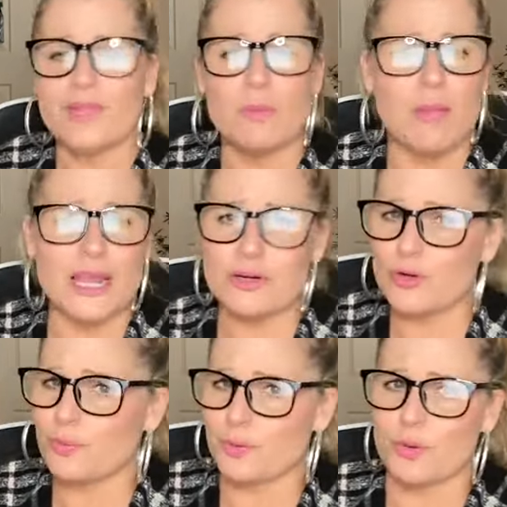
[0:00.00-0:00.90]
My
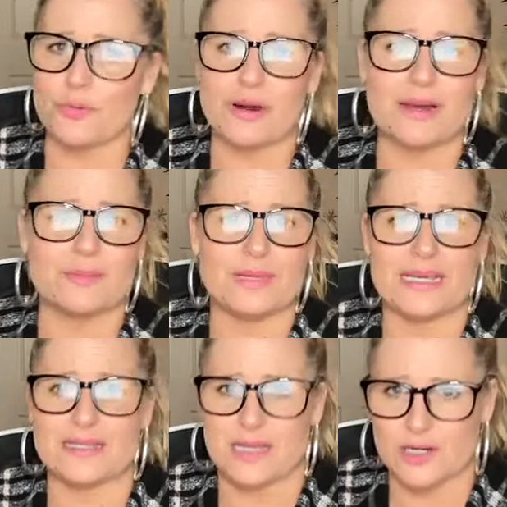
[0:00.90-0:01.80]
group program
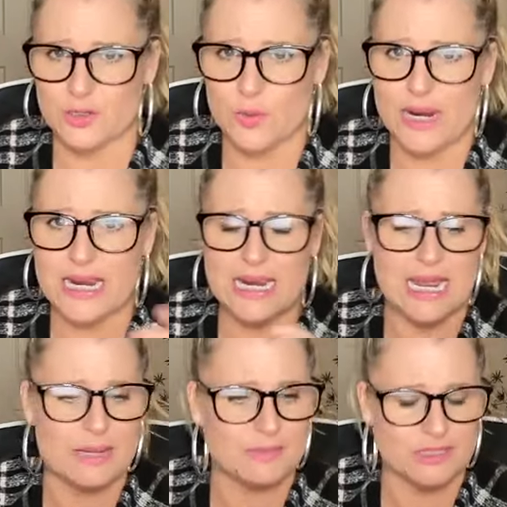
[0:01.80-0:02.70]
is underway.
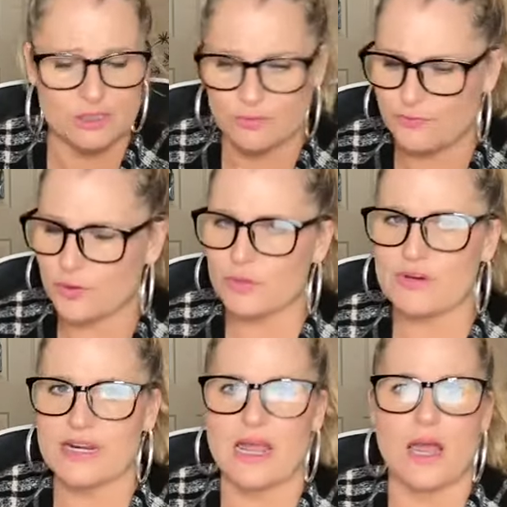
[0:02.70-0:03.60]
I'm a little full
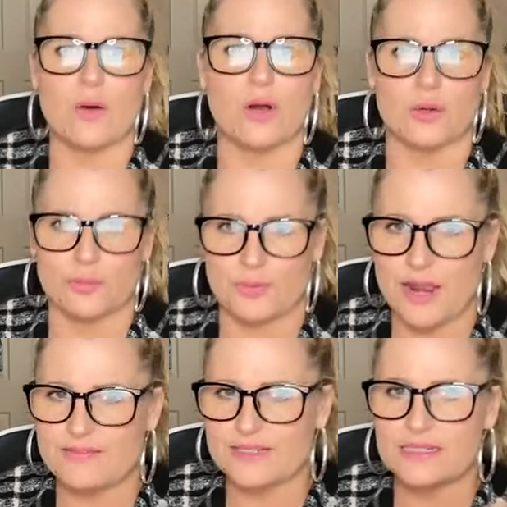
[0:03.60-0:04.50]
right now on
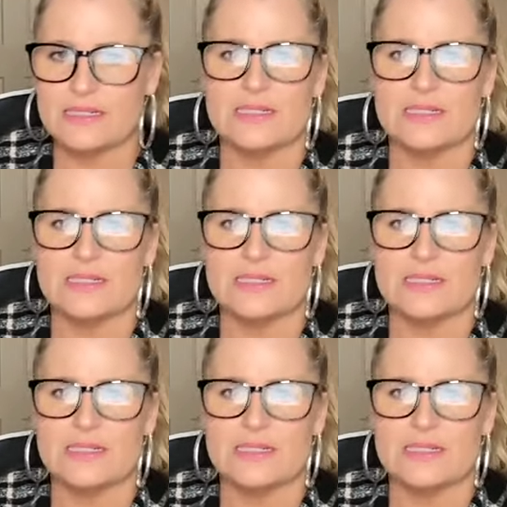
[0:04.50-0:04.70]
private.